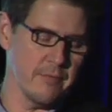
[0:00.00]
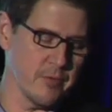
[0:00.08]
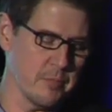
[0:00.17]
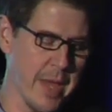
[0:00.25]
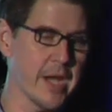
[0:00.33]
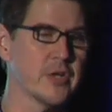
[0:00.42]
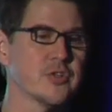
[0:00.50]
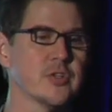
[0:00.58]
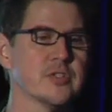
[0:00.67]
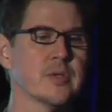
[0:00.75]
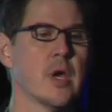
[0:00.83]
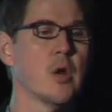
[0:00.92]
for
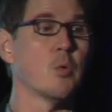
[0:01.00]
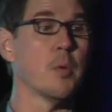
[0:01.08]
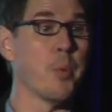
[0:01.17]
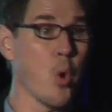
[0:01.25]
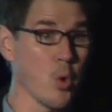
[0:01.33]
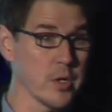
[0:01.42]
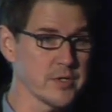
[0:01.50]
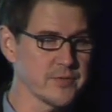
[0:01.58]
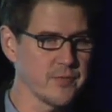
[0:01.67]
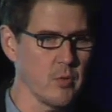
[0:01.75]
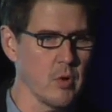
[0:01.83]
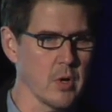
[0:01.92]
managers, reports
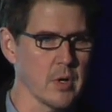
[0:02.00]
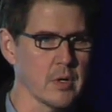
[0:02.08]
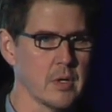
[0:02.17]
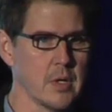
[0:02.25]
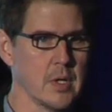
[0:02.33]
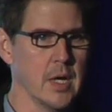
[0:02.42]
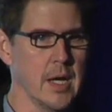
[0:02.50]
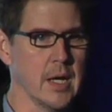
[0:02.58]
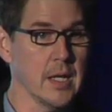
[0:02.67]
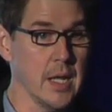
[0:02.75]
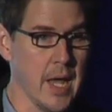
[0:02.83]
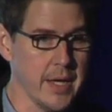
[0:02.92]
for
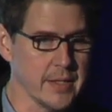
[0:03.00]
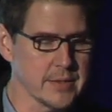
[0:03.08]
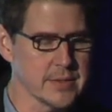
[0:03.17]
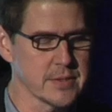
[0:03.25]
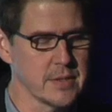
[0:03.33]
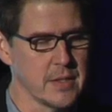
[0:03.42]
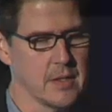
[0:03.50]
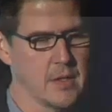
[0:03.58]
clients,